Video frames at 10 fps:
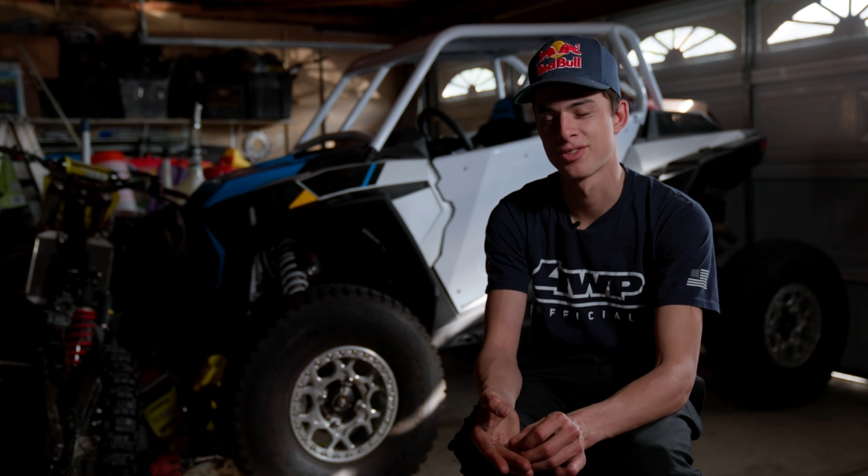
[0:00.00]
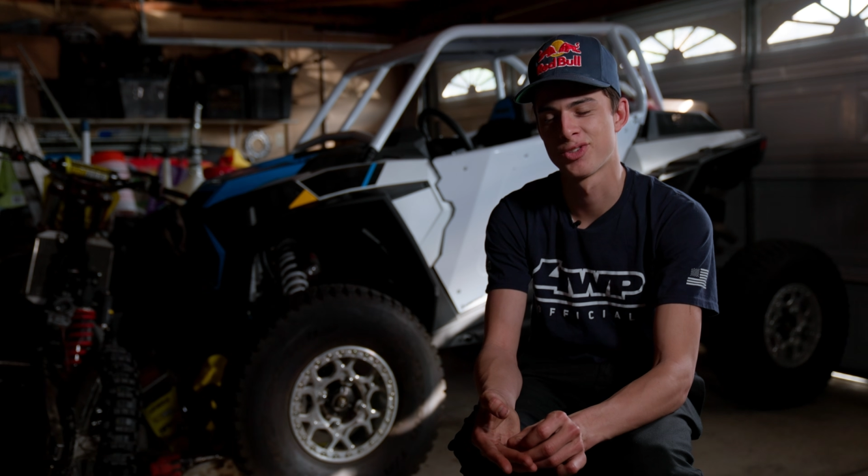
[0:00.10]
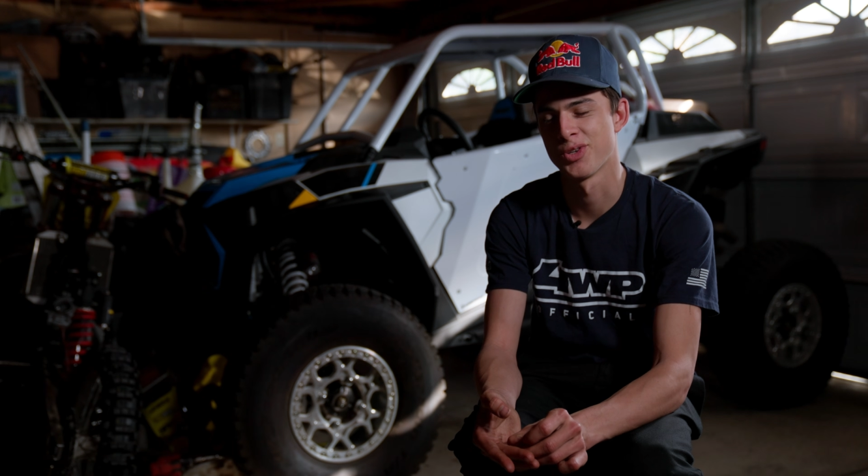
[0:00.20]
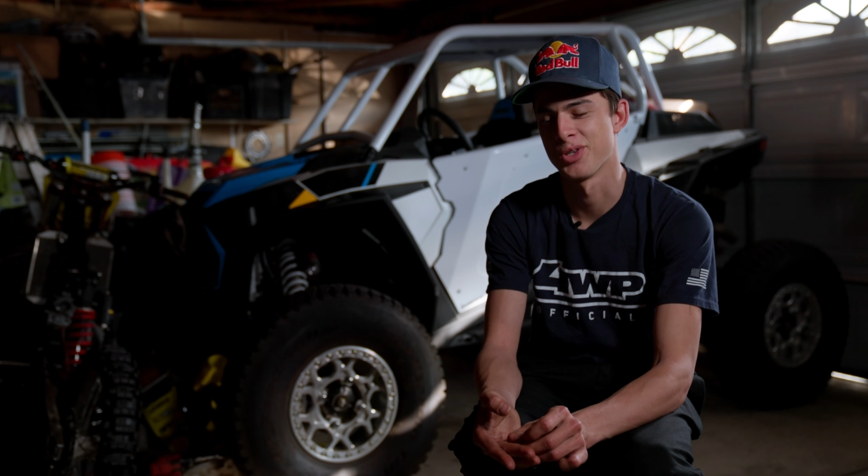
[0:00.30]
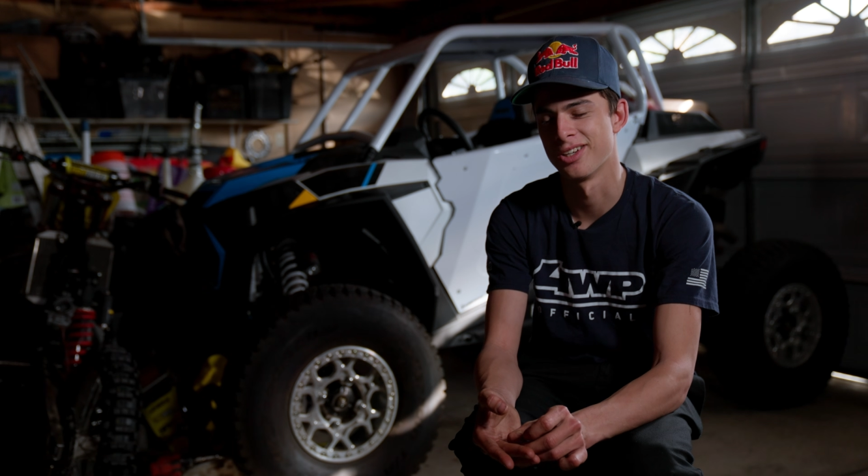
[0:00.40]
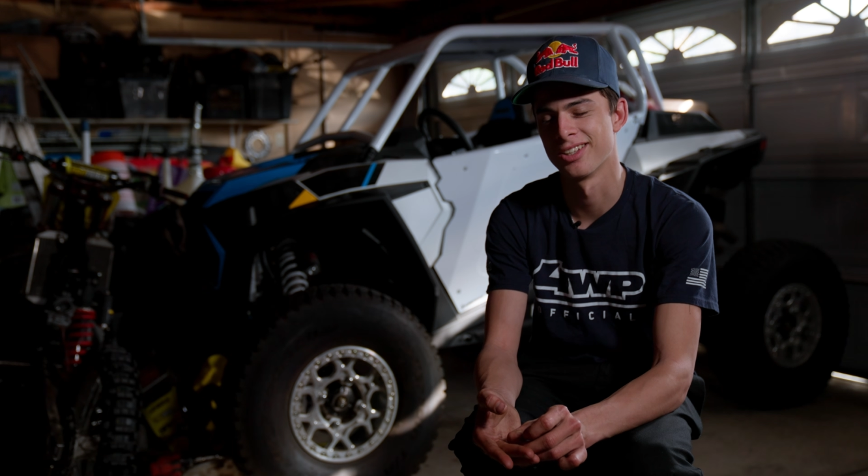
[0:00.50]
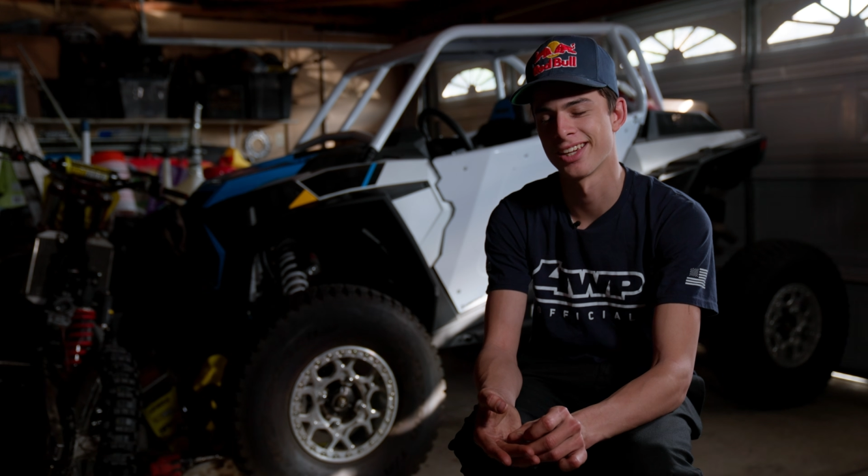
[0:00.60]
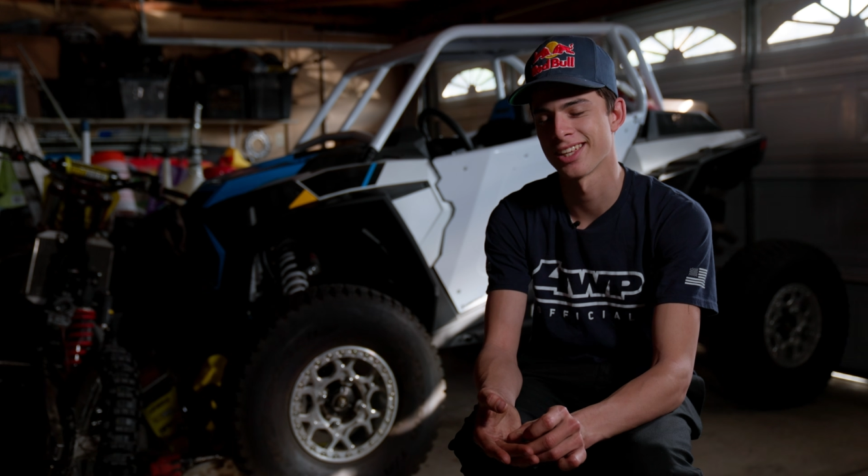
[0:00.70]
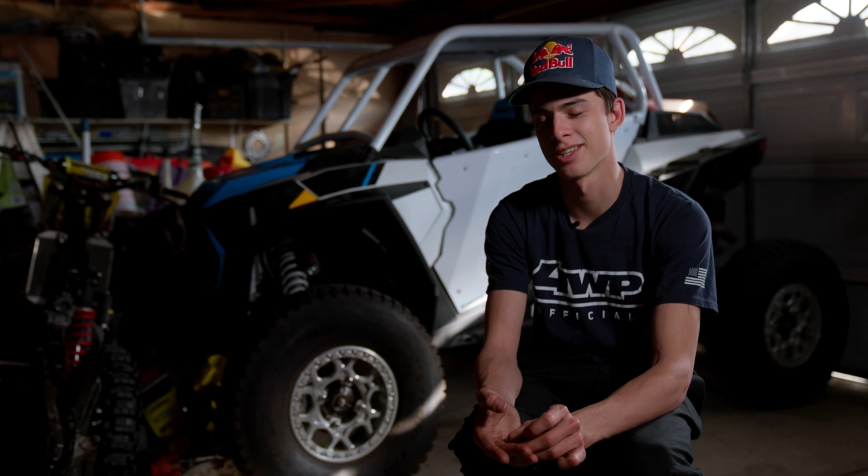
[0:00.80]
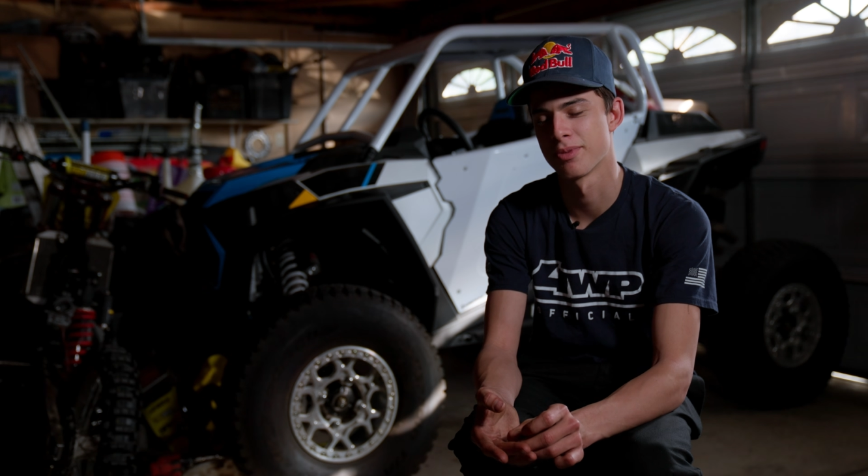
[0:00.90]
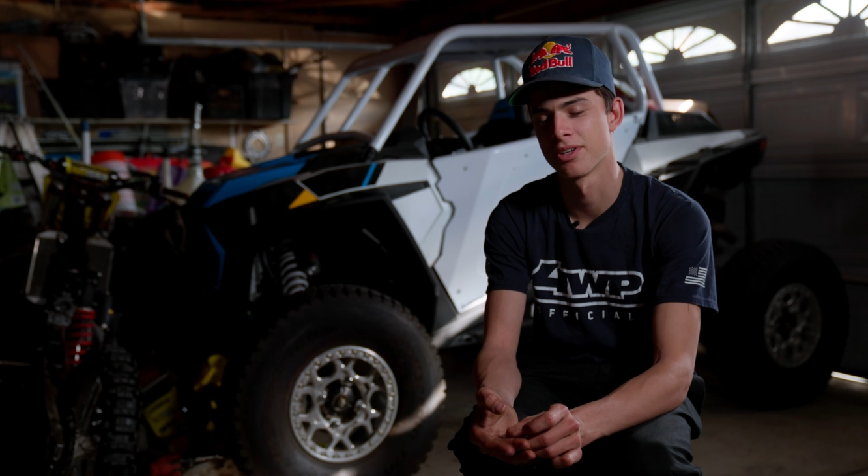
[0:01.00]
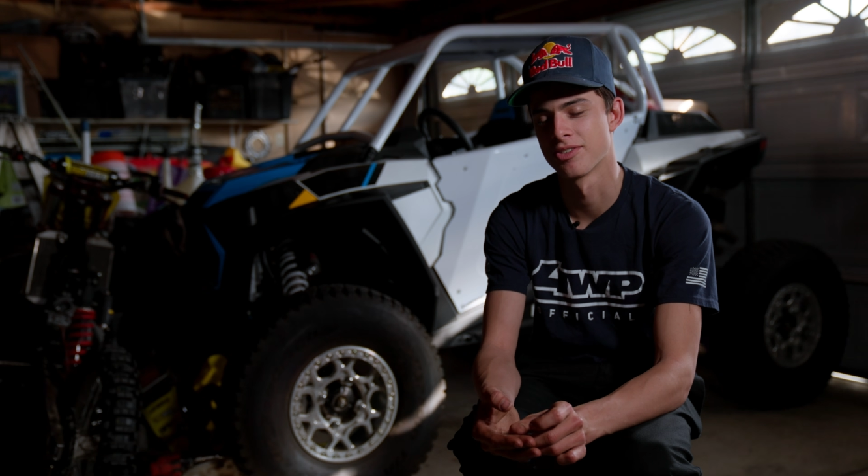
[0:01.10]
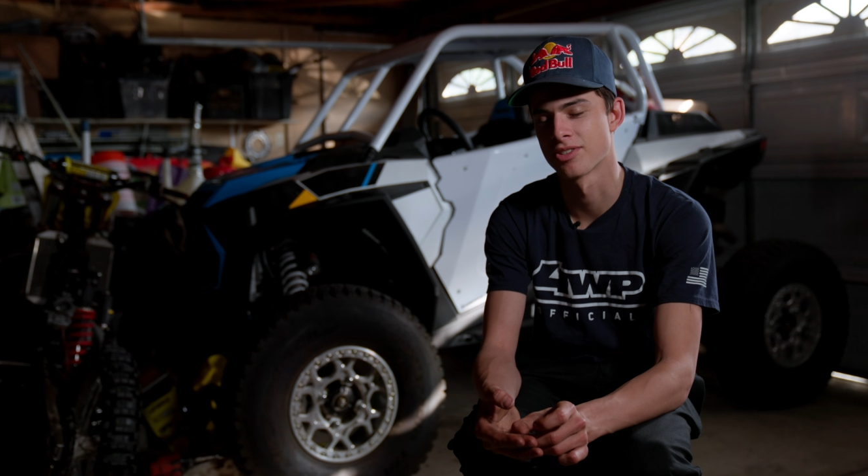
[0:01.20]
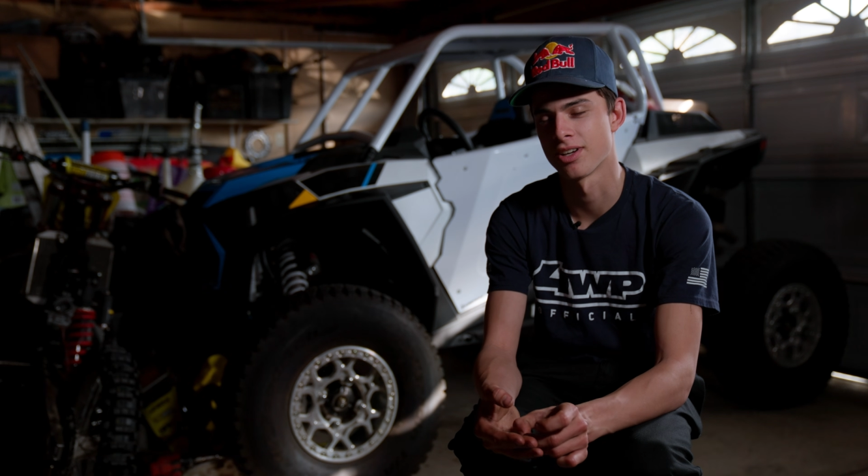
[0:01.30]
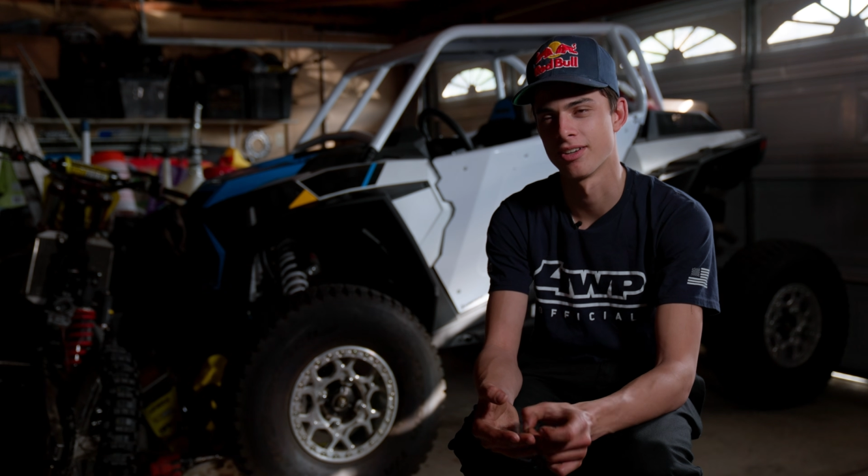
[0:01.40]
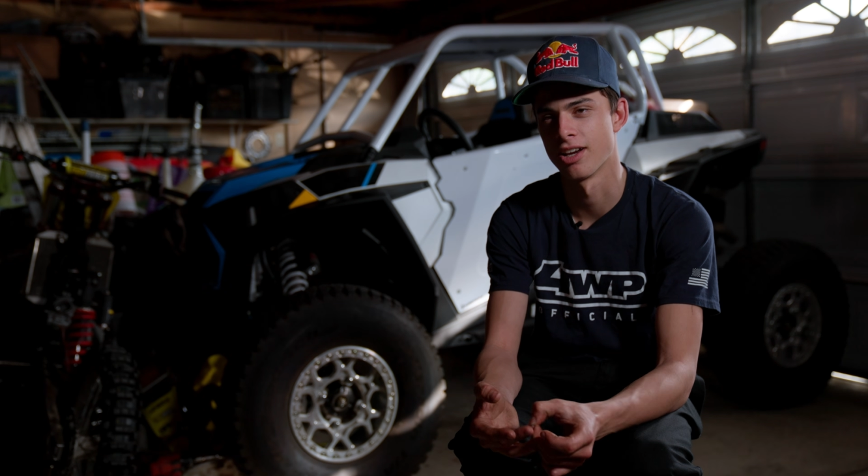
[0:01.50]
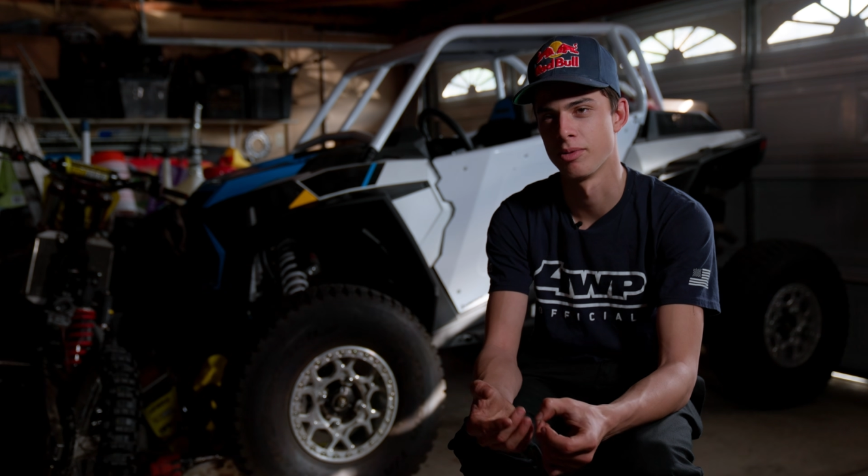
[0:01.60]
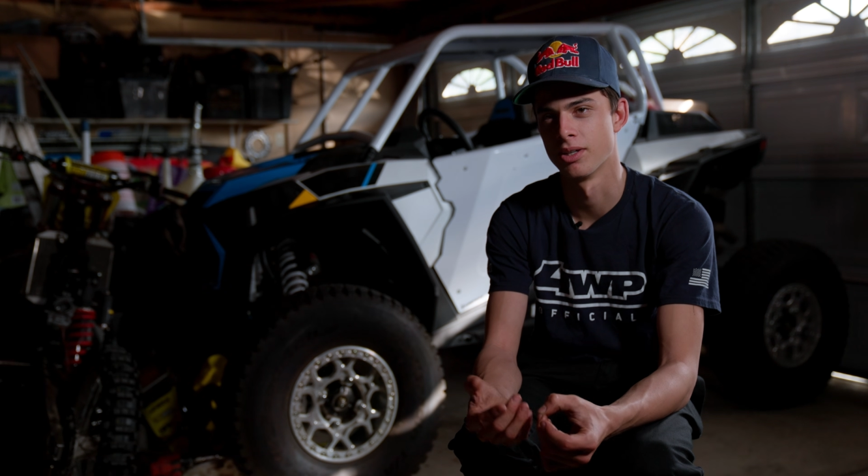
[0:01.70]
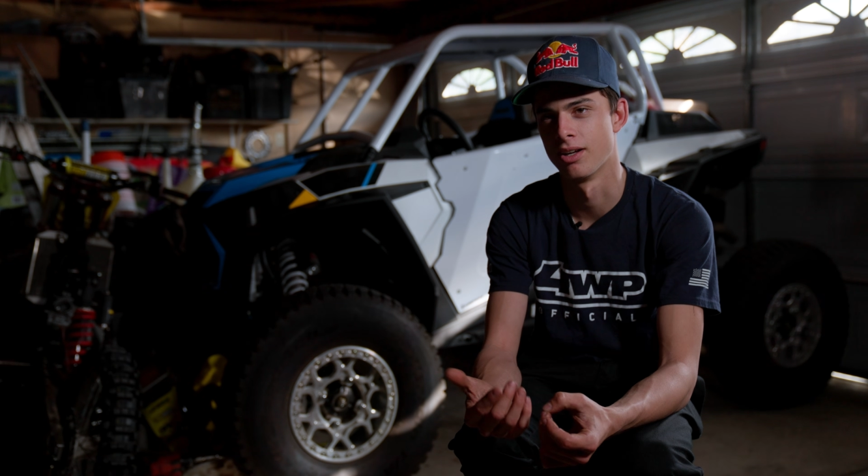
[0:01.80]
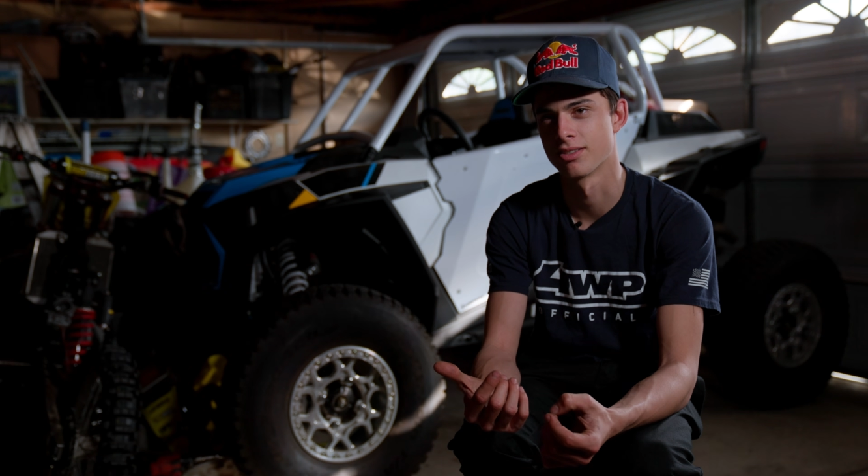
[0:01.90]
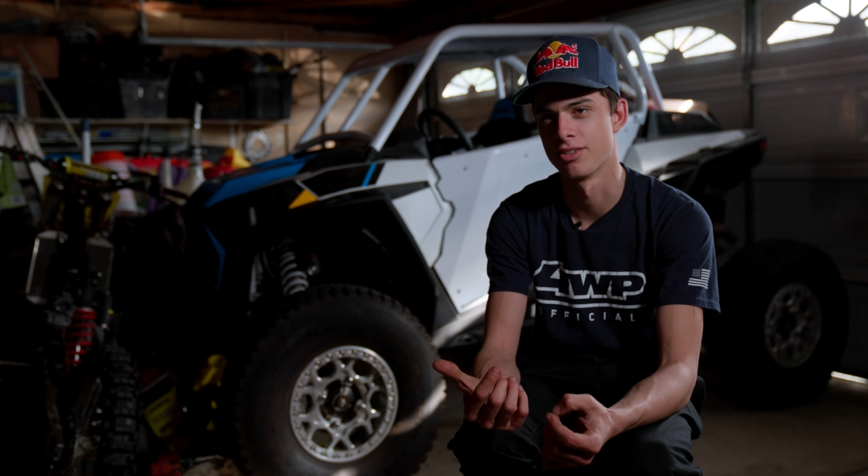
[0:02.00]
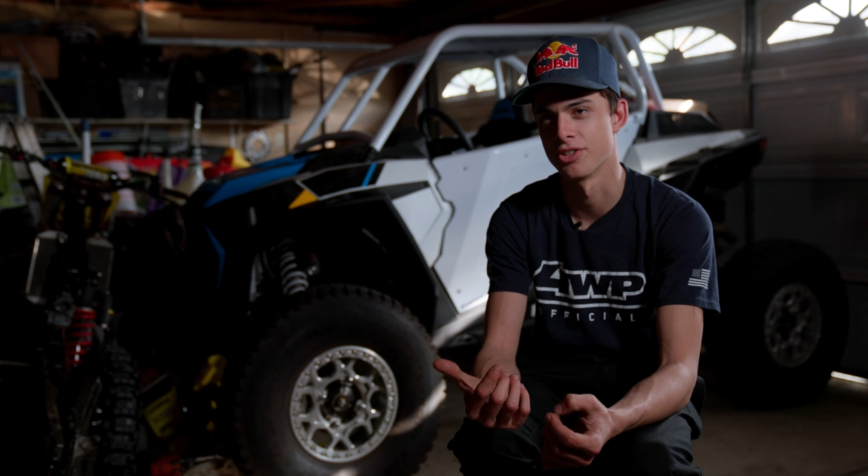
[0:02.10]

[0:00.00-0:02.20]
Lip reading: Dude, you're like in the middle of Saudi Arabia and all of a sudden